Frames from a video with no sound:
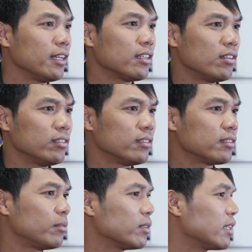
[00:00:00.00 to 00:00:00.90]
You know, and
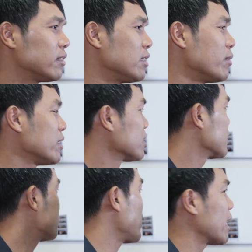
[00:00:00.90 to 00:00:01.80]
someone gets in your way,
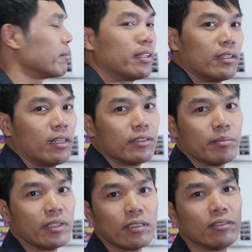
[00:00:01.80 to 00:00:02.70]
just smack them. No, I'm
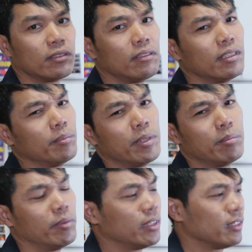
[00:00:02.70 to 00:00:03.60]
just playing. Don't hit
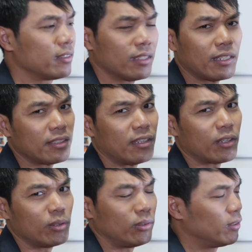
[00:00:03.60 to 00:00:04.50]
people with this thing. That's
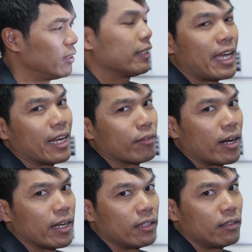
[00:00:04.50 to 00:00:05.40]
not cool. That ain't
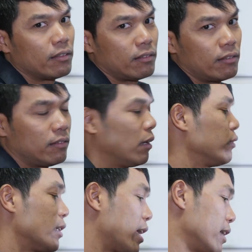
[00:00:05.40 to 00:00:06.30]
right.
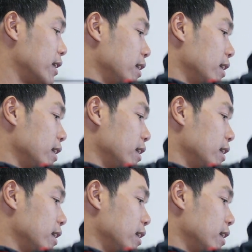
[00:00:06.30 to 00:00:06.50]
Don't do that.